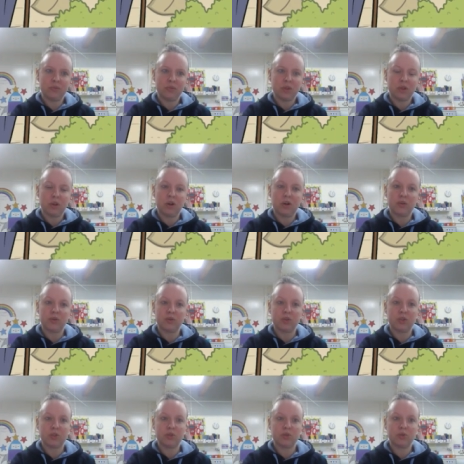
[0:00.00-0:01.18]
After a
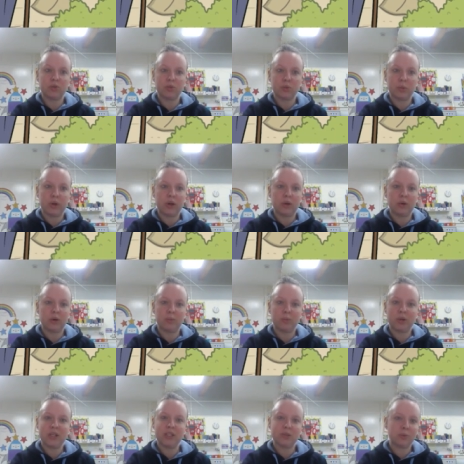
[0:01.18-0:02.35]
short while, a
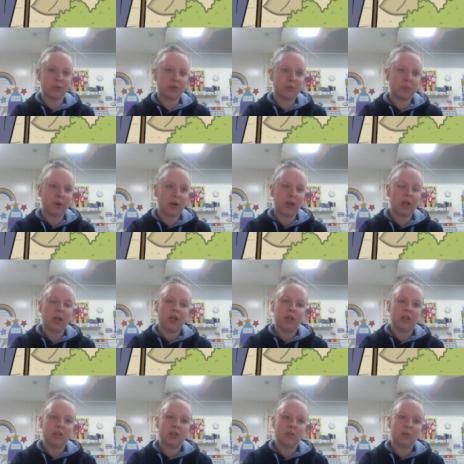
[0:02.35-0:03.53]
priest walked by
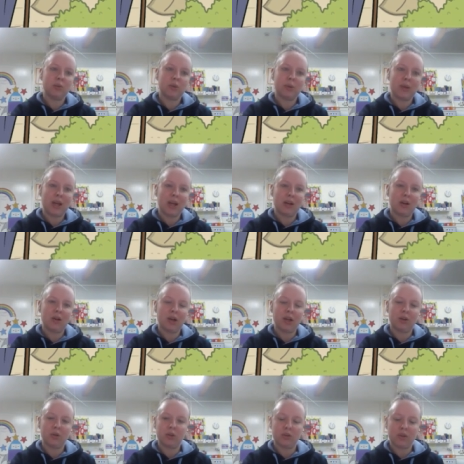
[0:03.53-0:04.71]
and saw the man lying
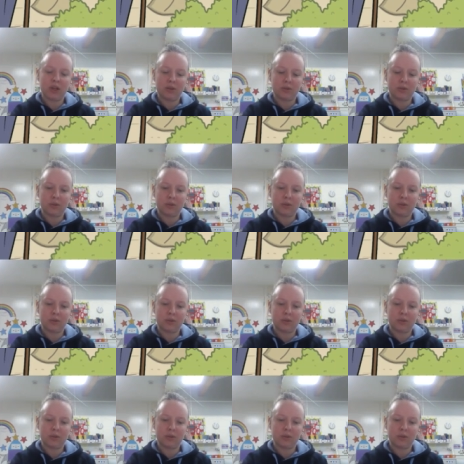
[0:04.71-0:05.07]
on the ground.